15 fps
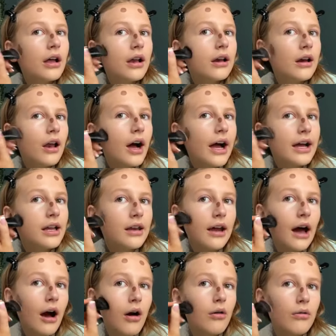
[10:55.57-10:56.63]
light
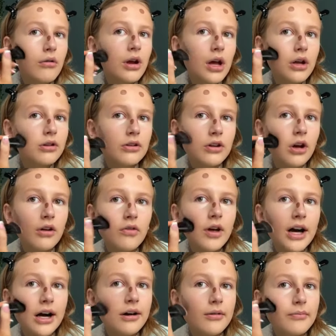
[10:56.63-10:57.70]
down so
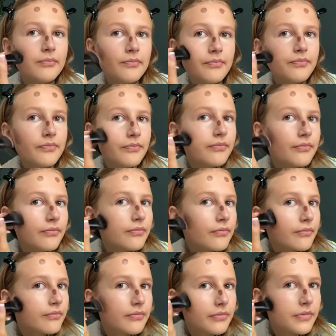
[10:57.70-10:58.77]
that
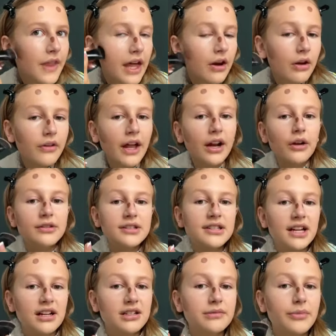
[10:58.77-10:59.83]
they don't
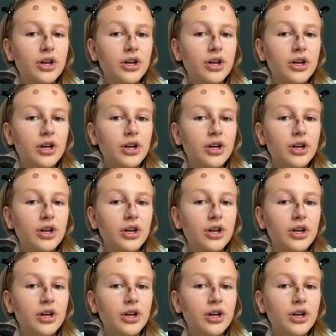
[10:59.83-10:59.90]
sting as